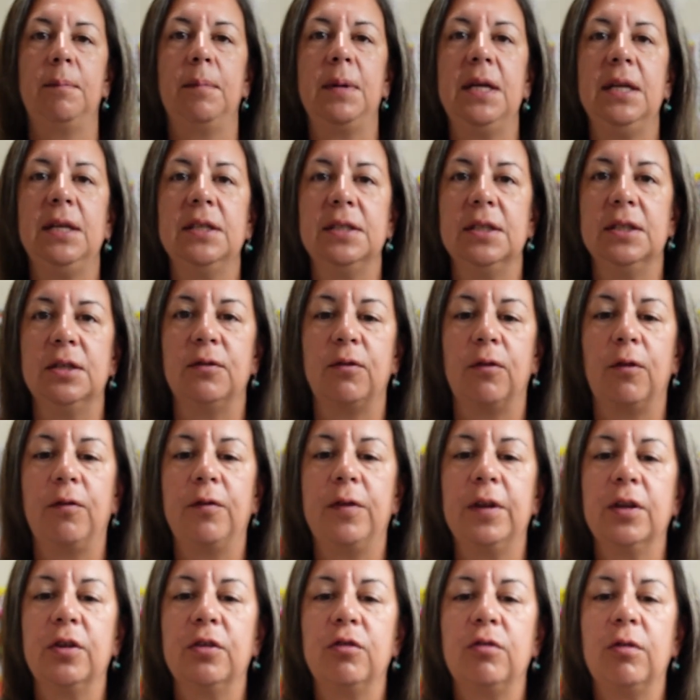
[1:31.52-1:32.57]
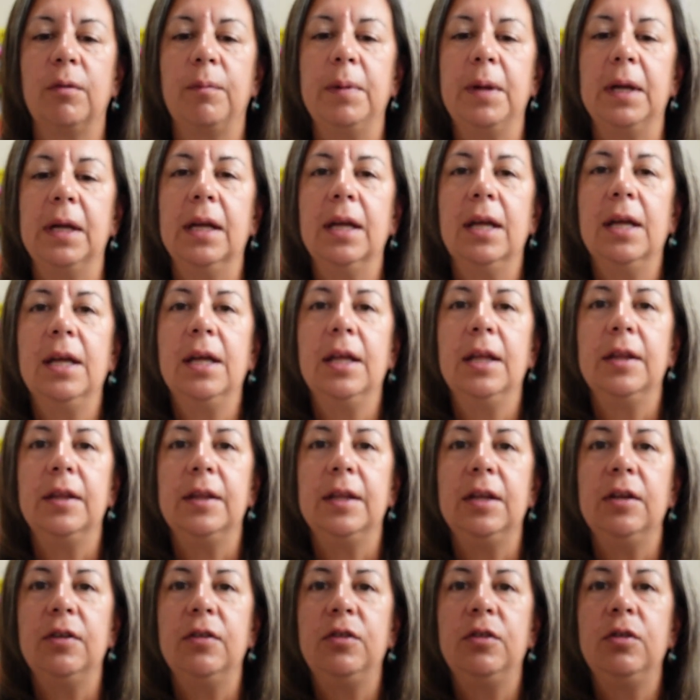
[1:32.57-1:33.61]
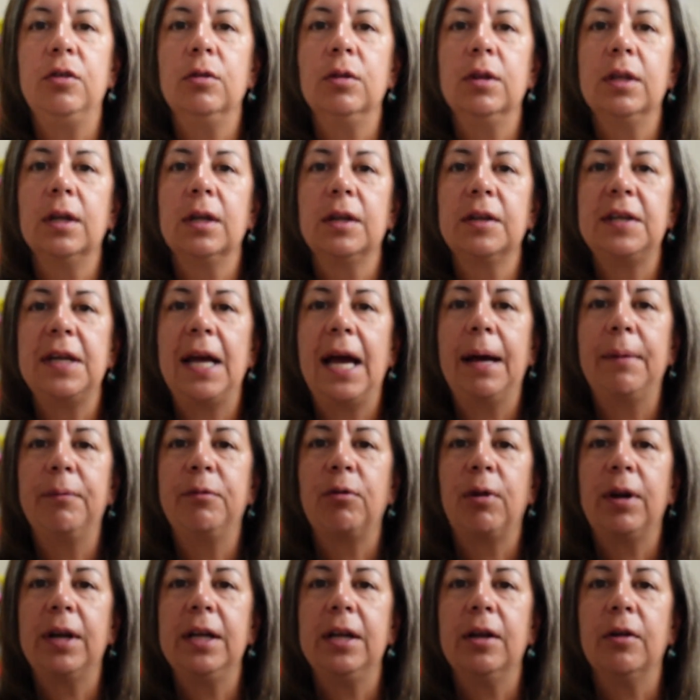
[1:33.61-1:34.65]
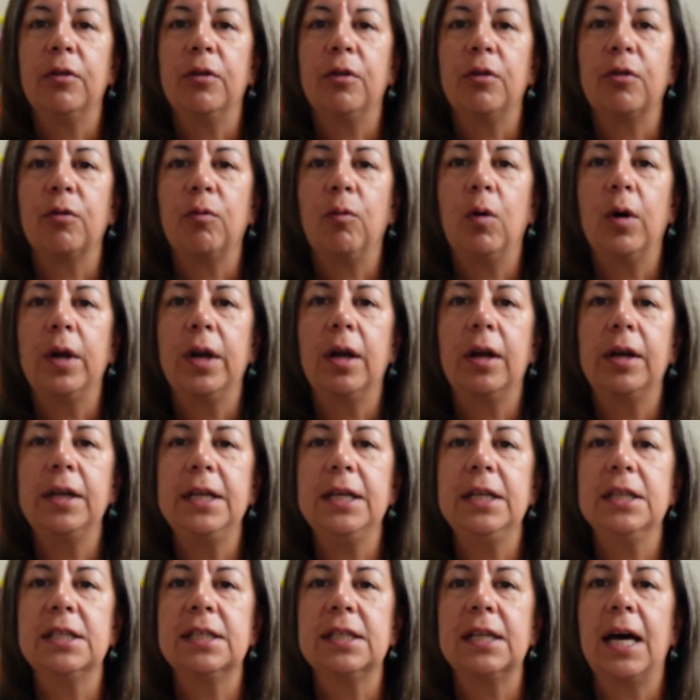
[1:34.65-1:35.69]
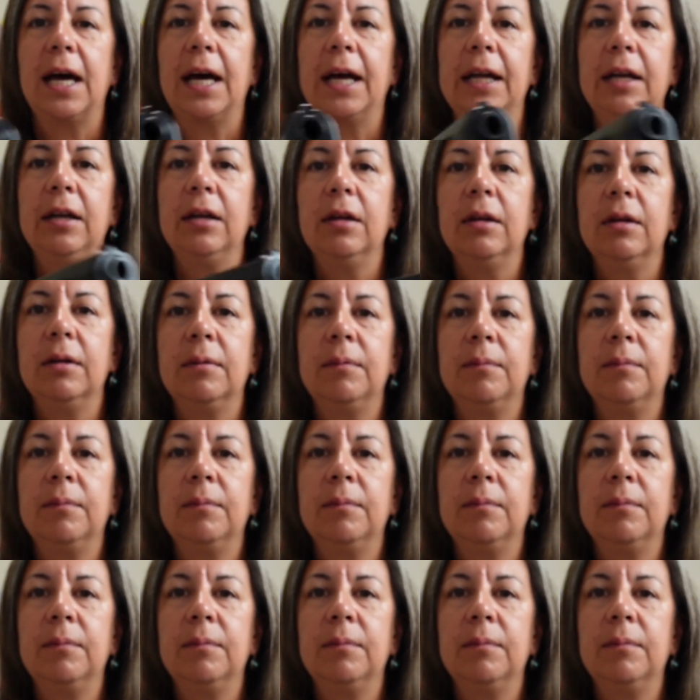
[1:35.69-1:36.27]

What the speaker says: pieces for field stripping, these two little tabs right here, there's one on each side.